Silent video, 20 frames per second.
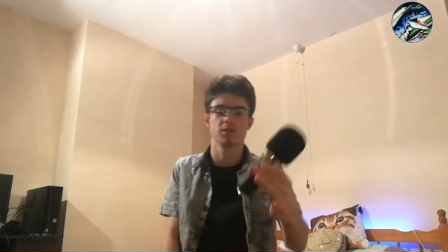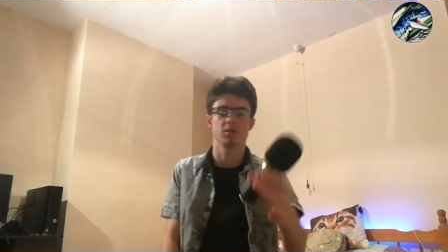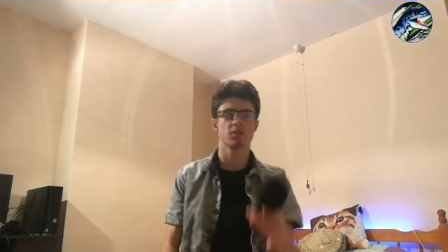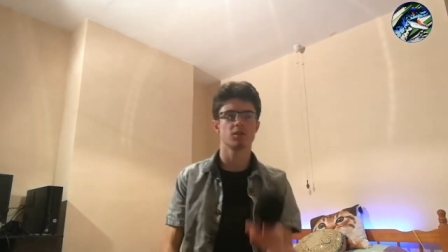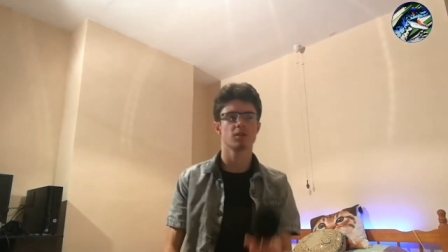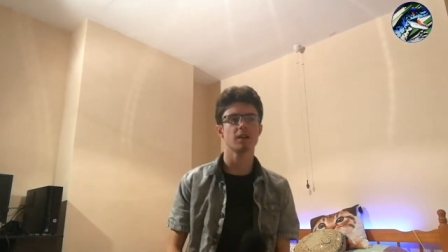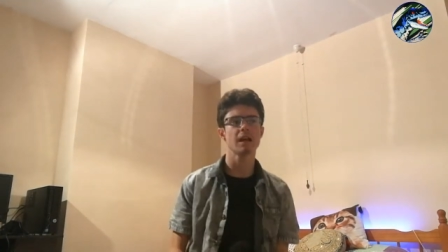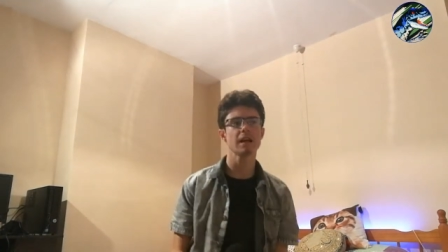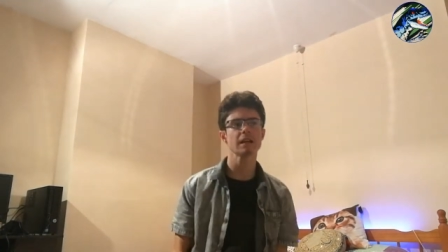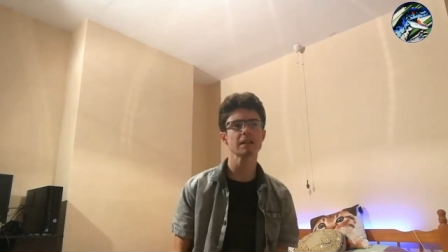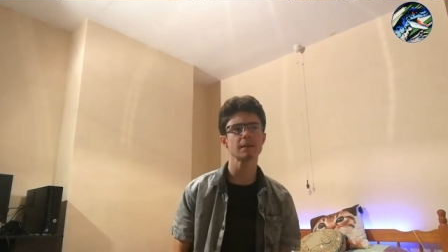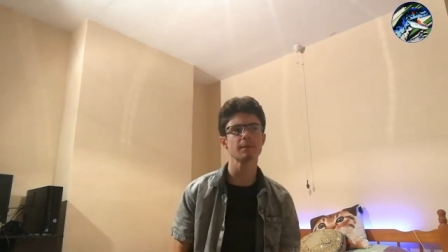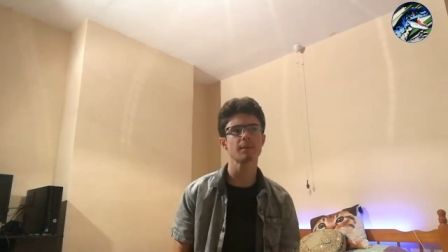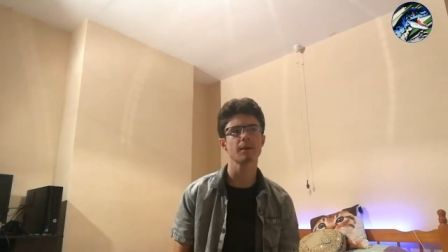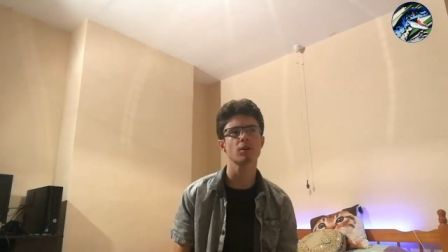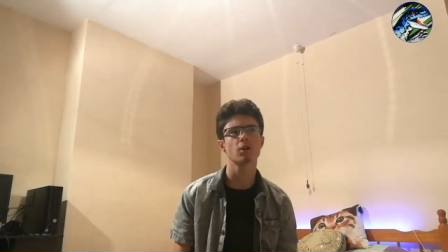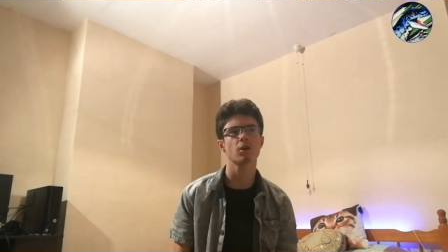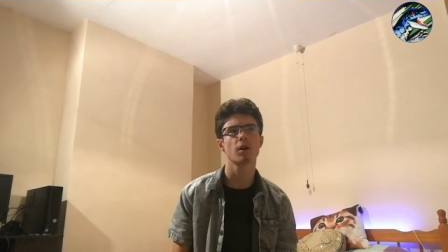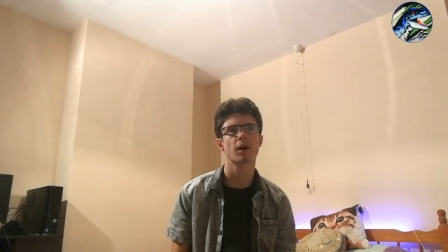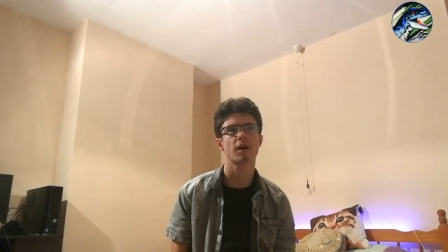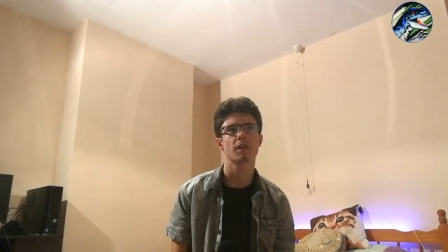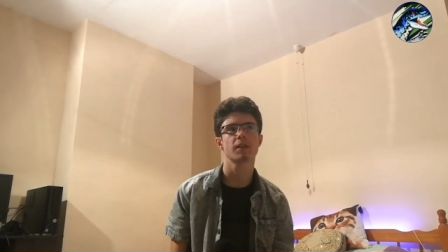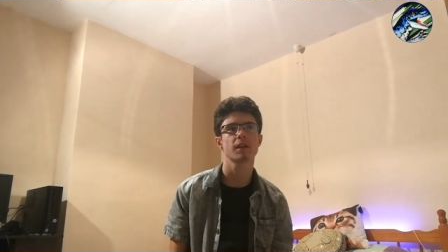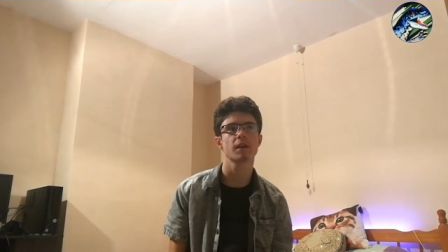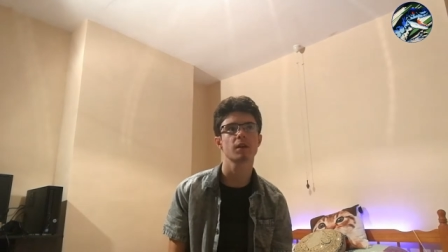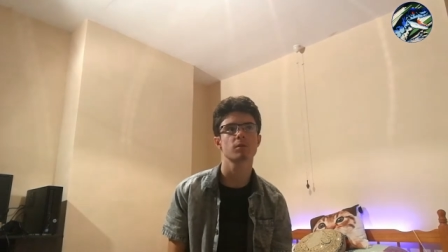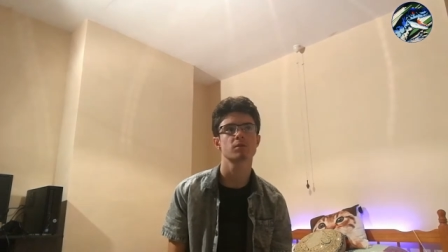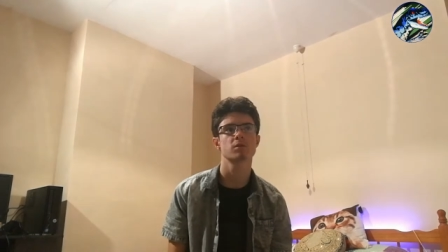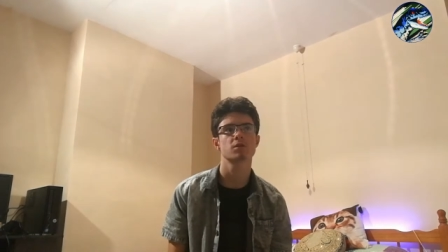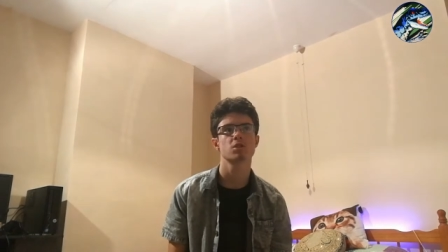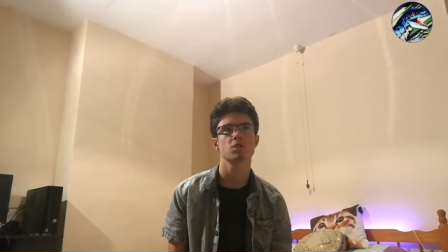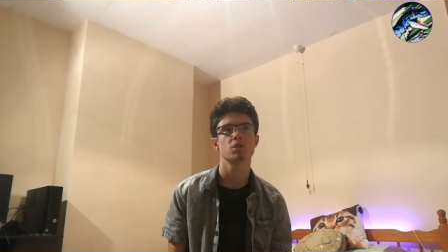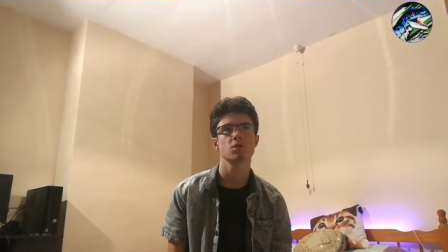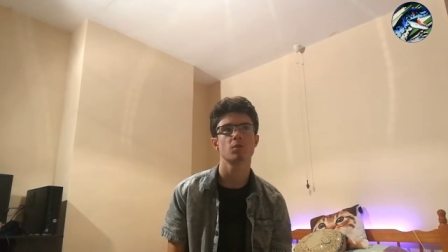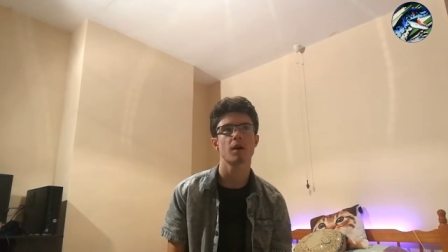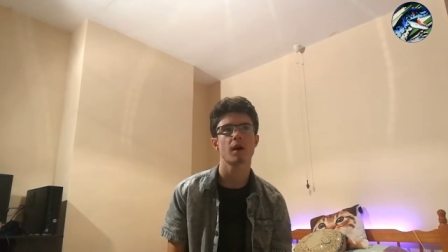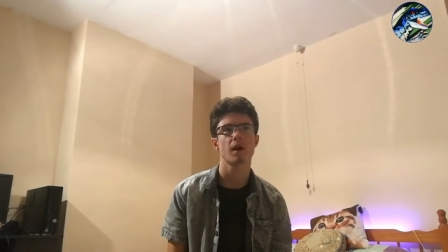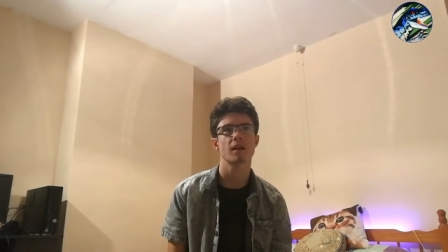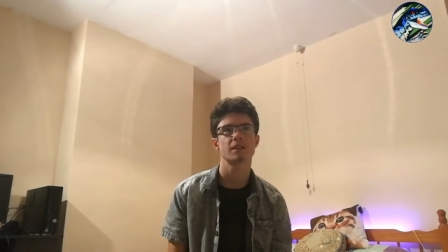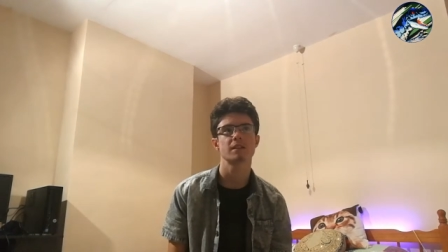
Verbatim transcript: So last time I got I think it was the Neewer